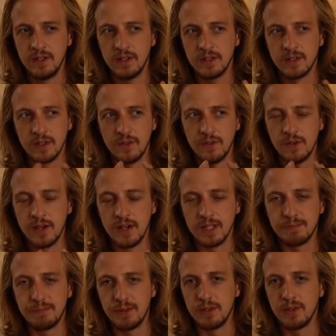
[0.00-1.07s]
So if you guys
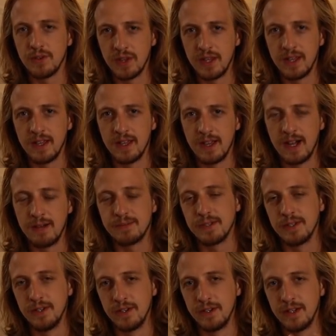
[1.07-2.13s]
put your thinking caps
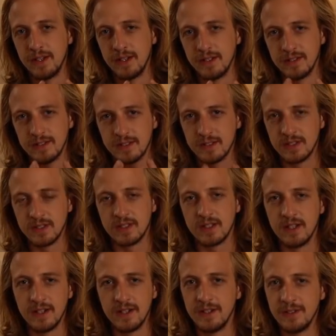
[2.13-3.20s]
on and
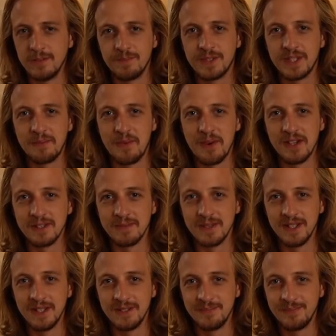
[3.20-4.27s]
just, I don't know, surprise
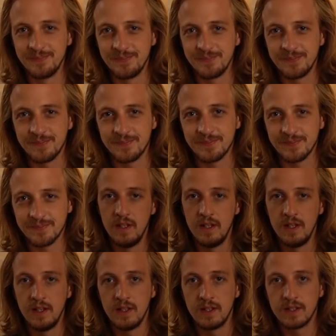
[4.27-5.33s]
me.
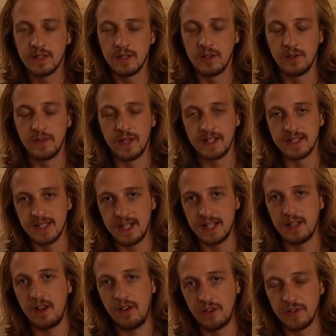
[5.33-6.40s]
So that is
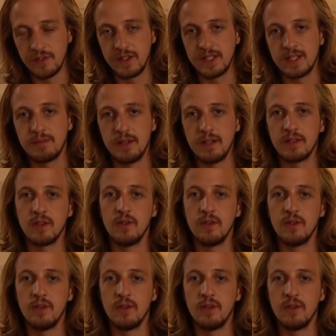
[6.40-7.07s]
it for this month.